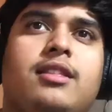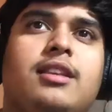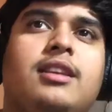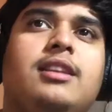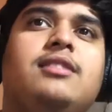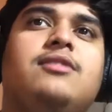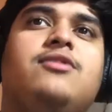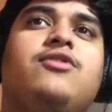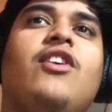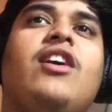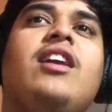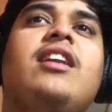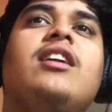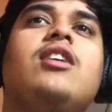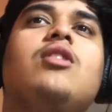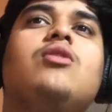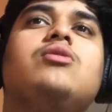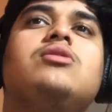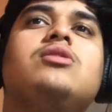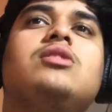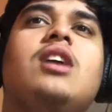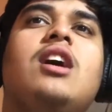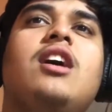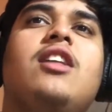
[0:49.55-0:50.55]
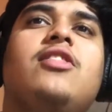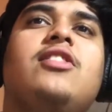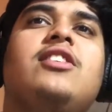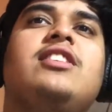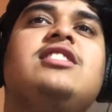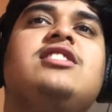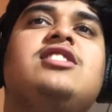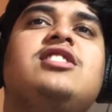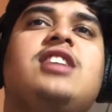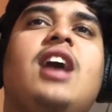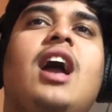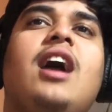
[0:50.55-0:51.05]
These videos,
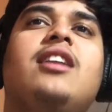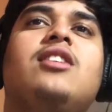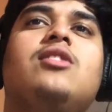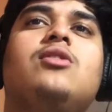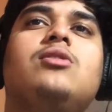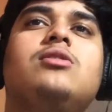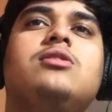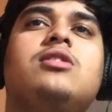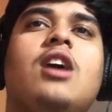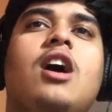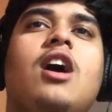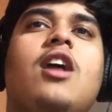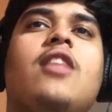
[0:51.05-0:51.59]
these channels,